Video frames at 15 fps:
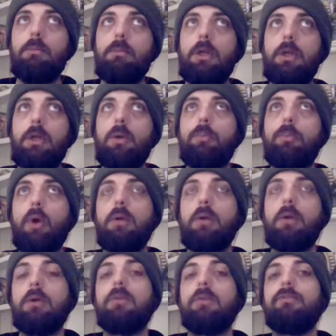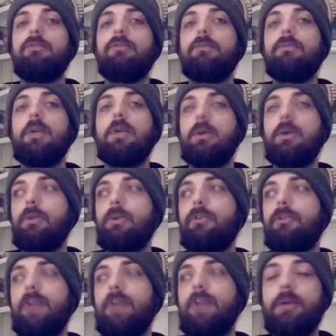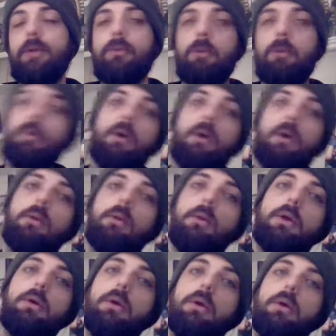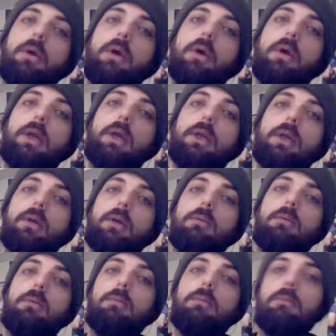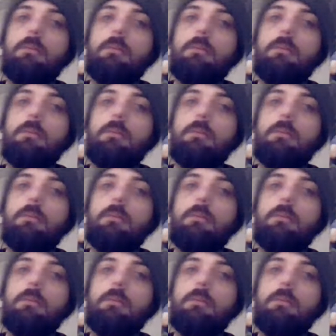Braun could have killed Seth temporarily and then